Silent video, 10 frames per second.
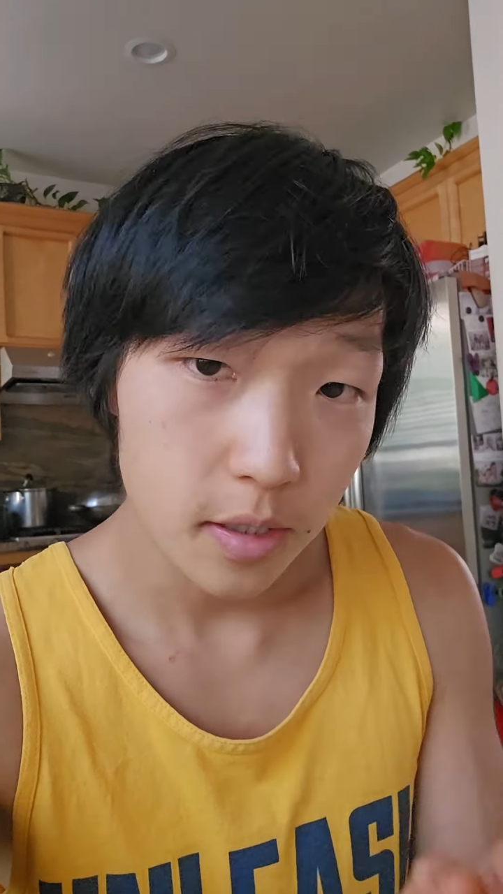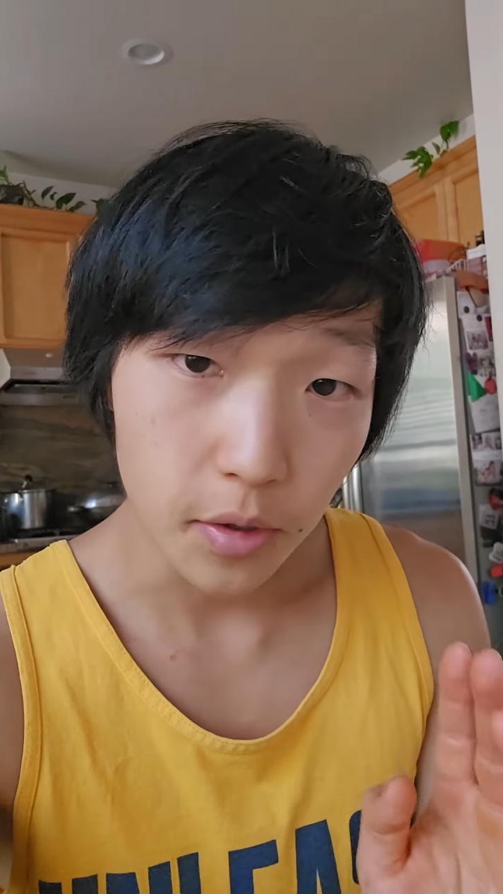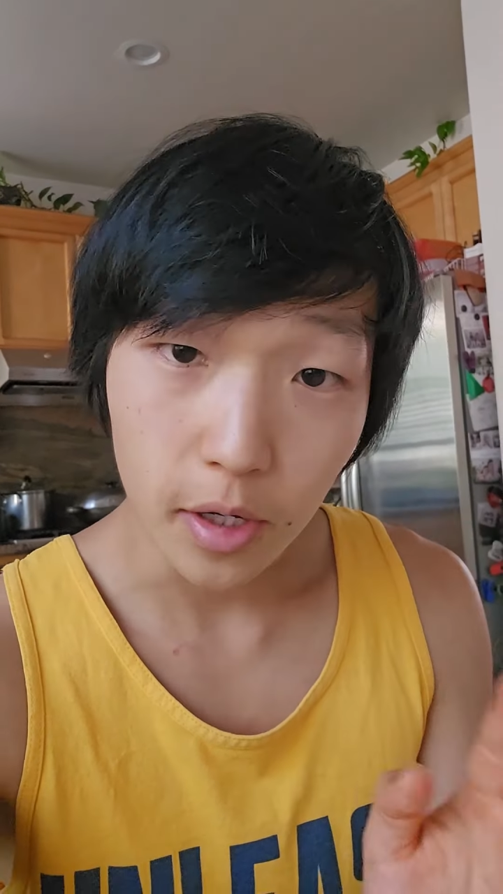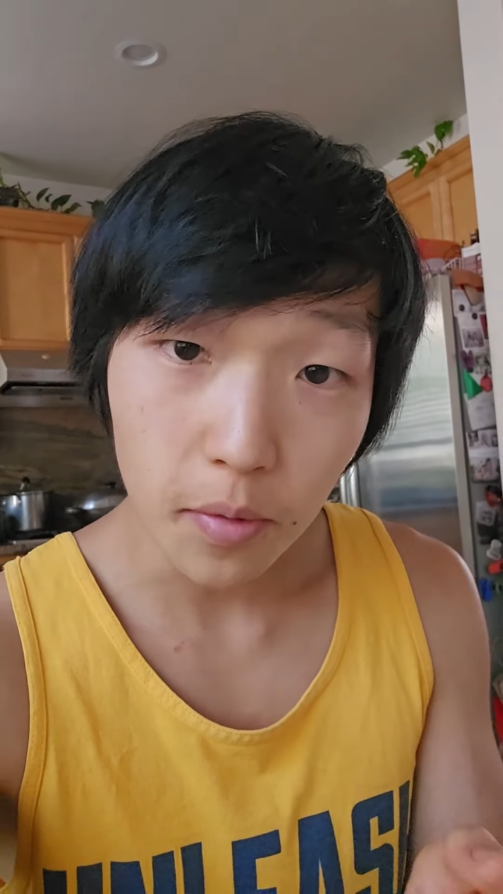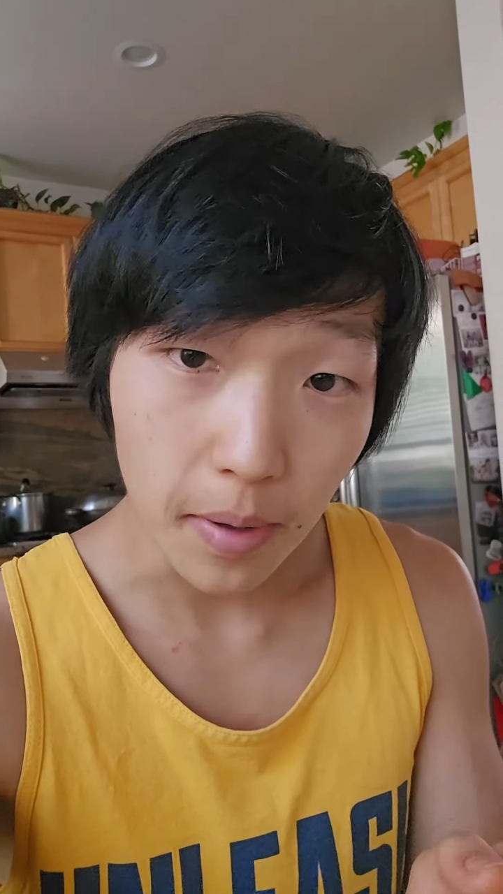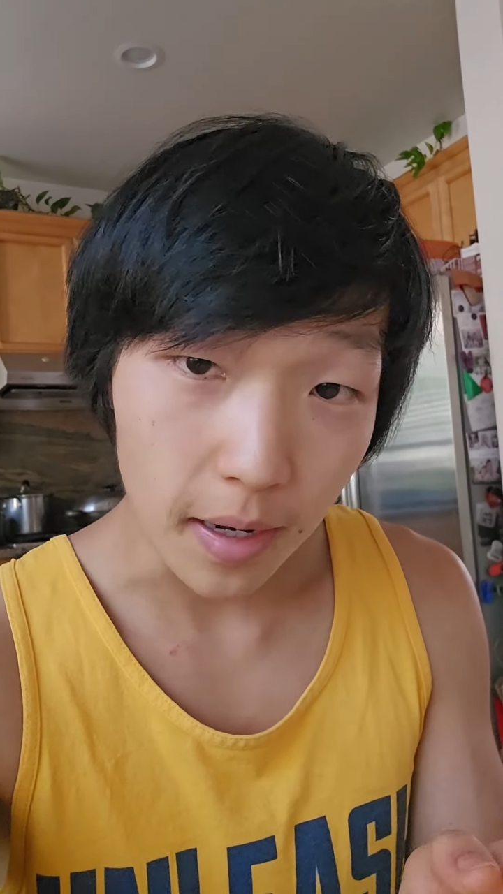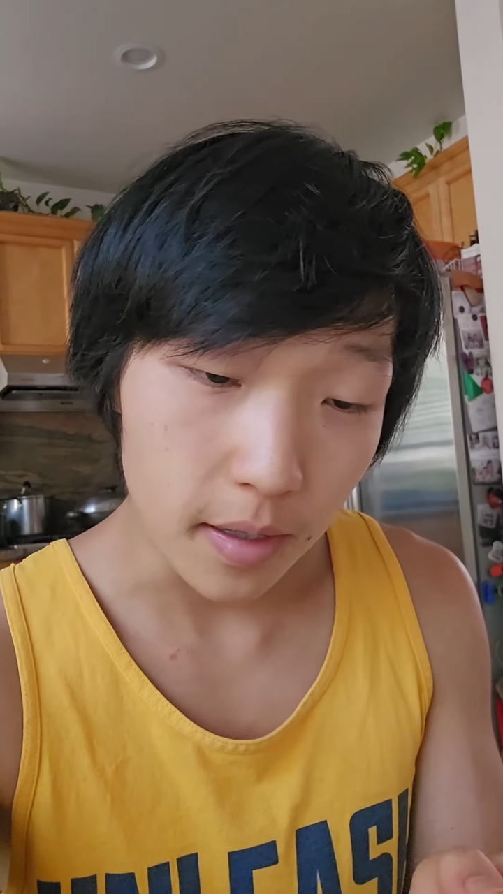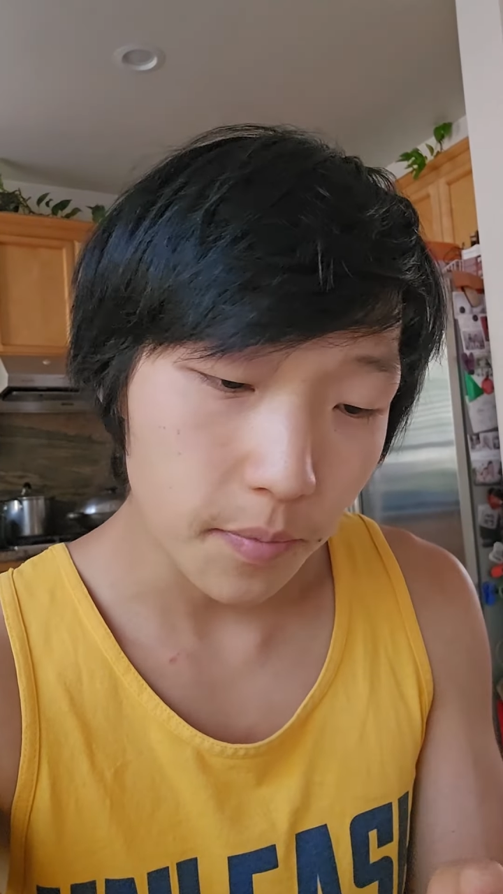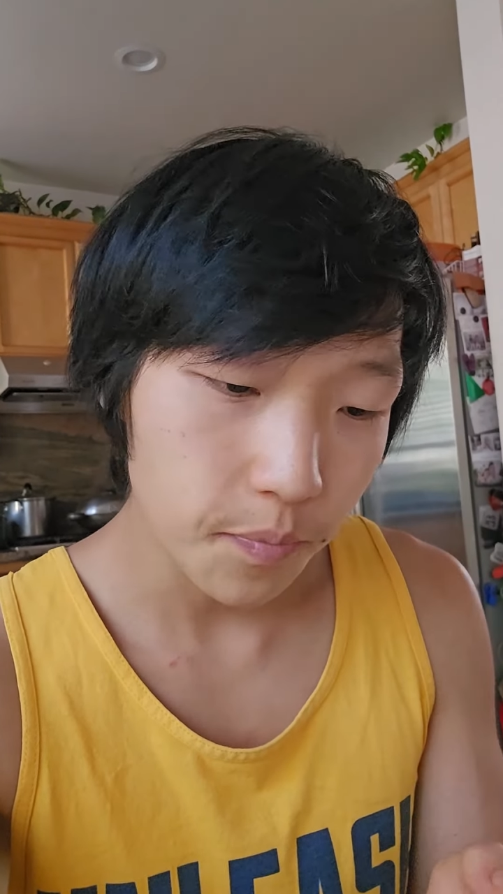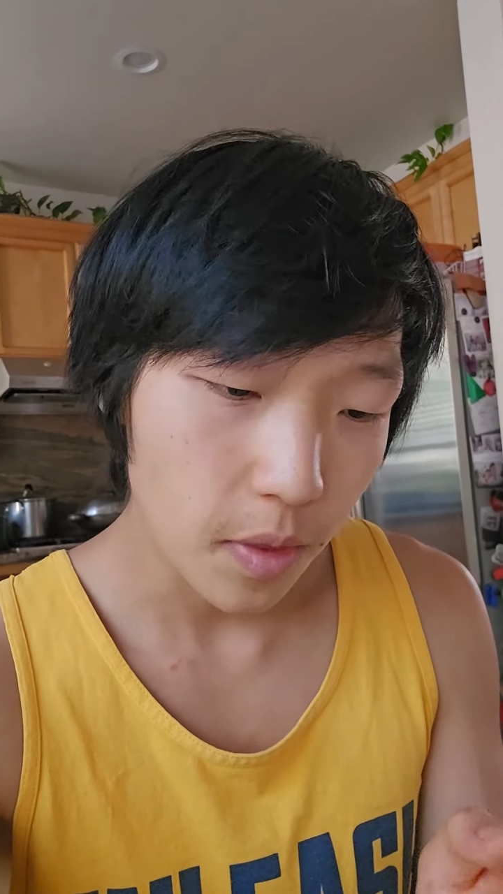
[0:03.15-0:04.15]
So in your
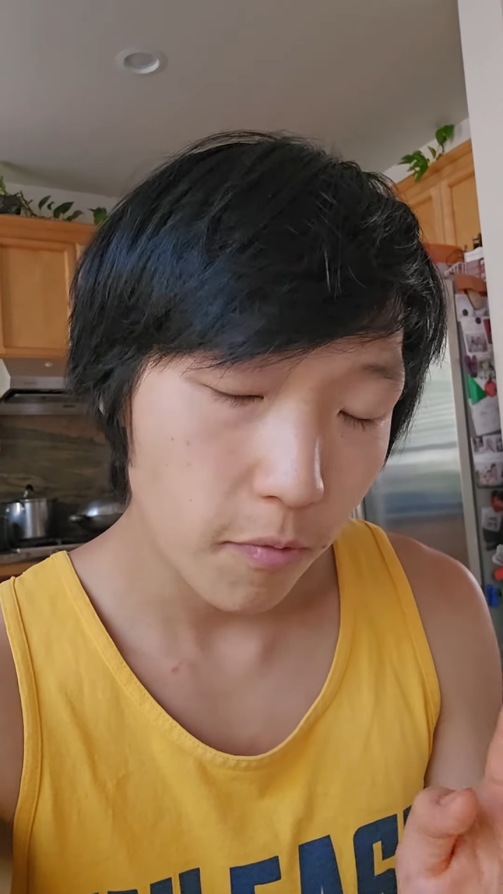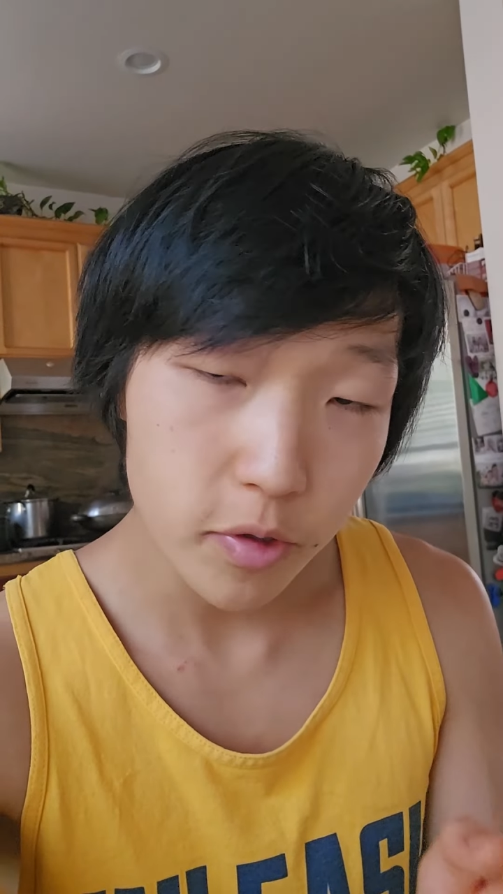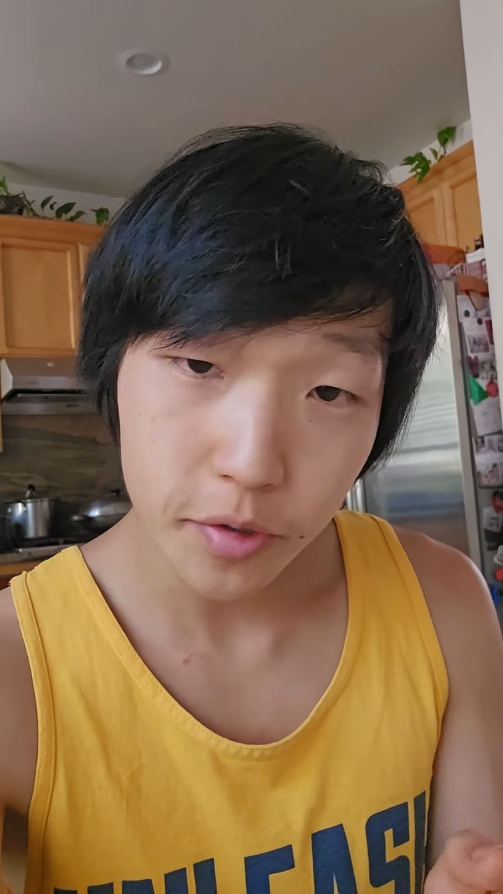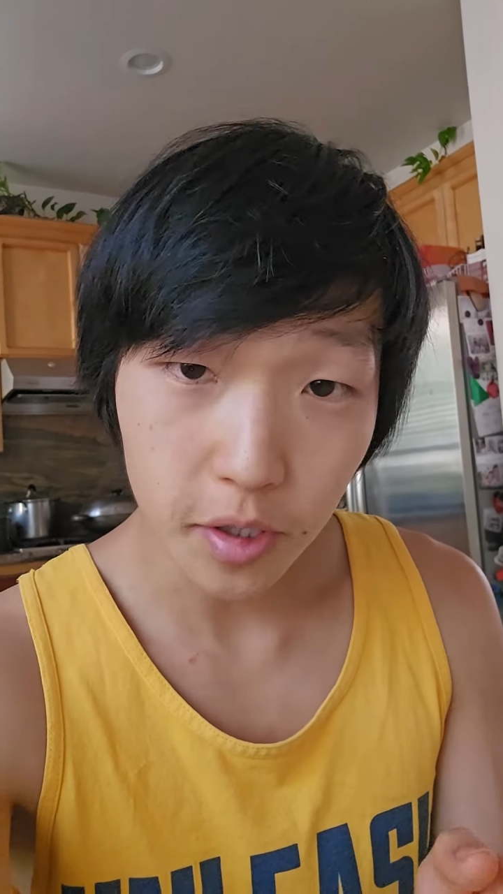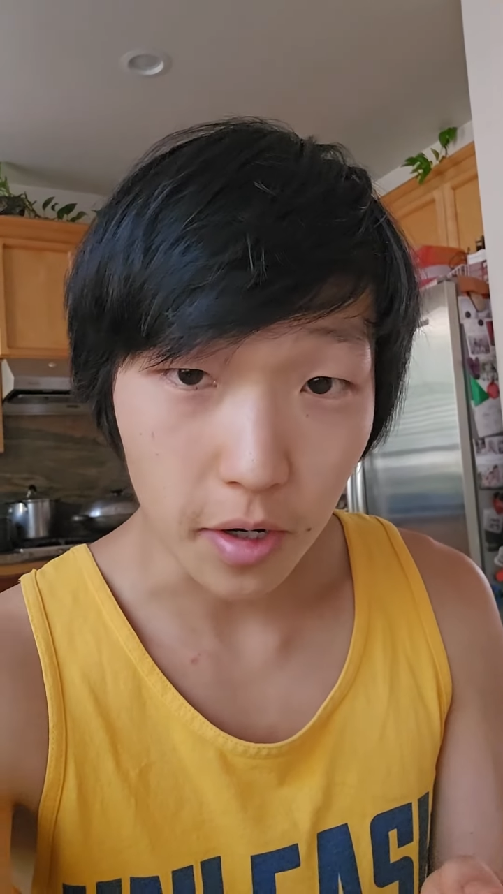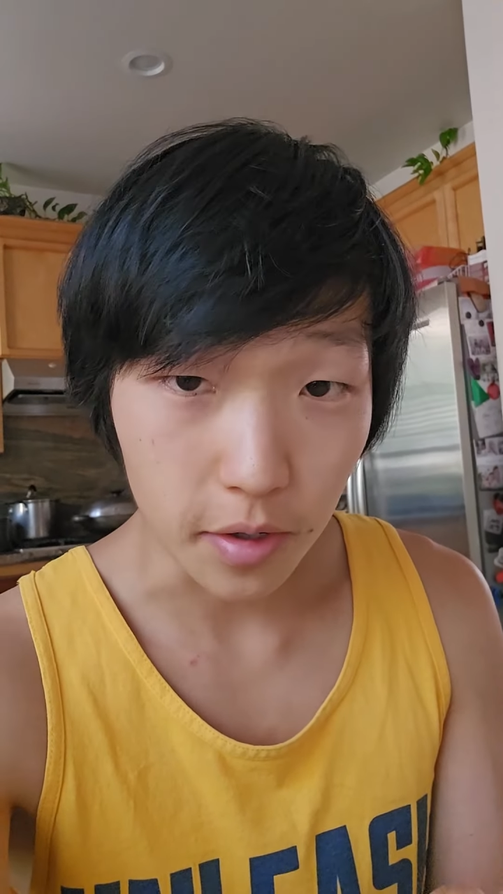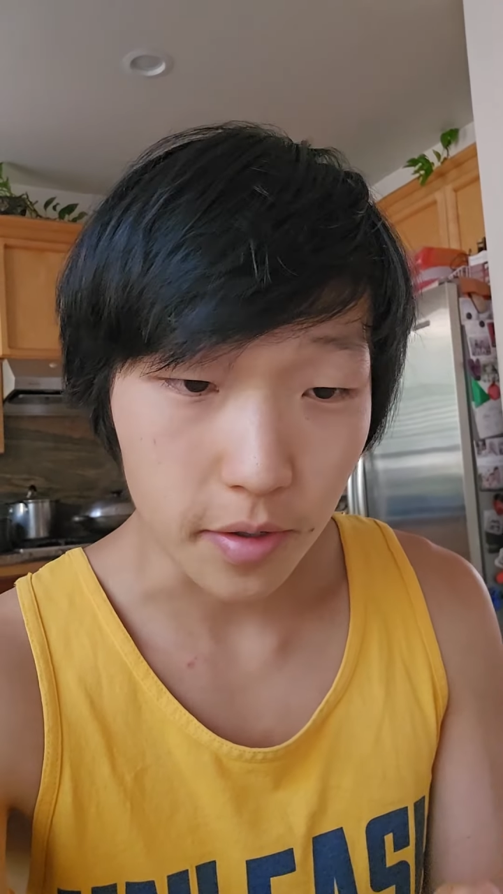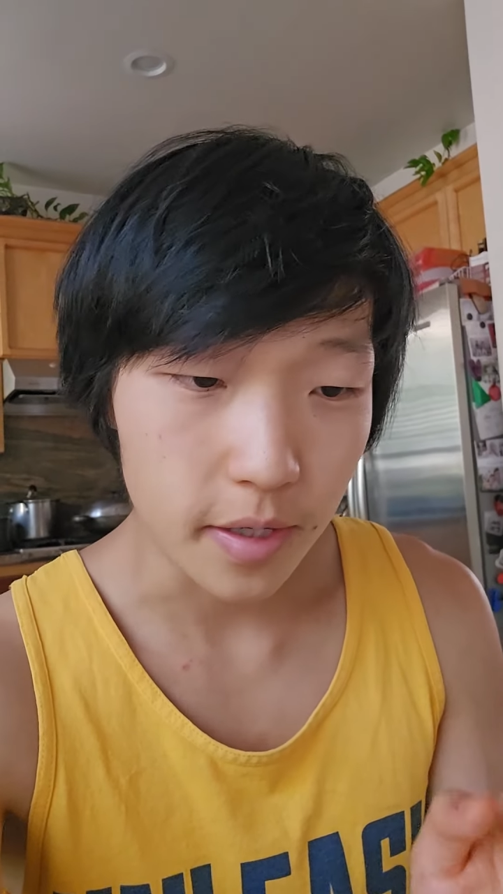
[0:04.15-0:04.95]
mind, which one's harder?